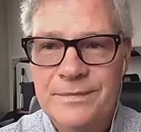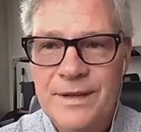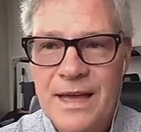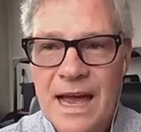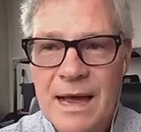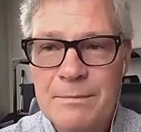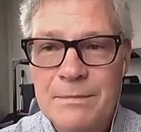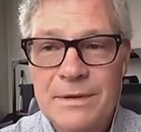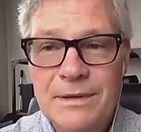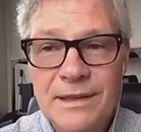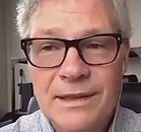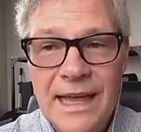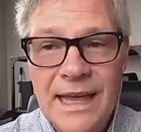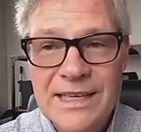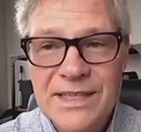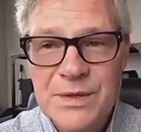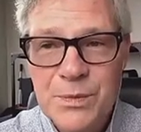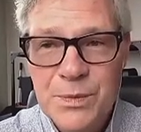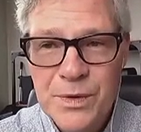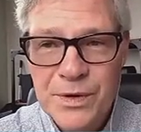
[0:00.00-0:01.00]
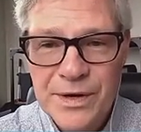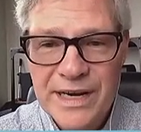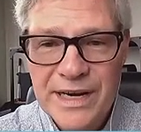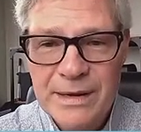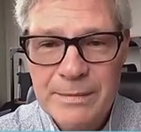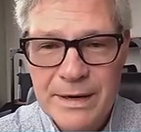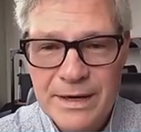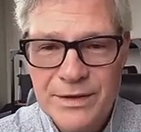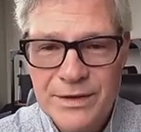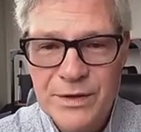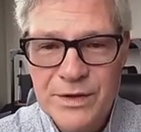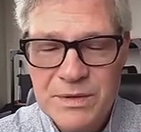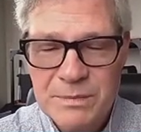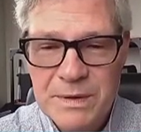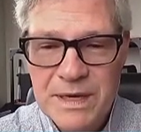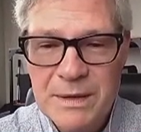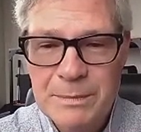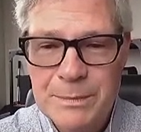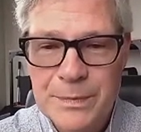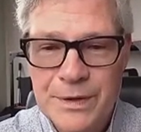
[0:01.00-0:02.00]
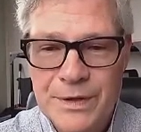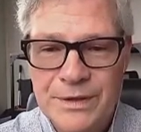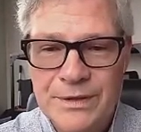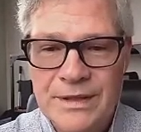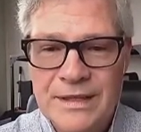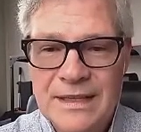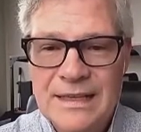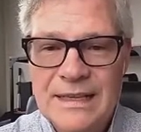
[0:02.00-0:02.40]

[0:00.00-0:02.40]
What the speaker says: I'm less worried about those people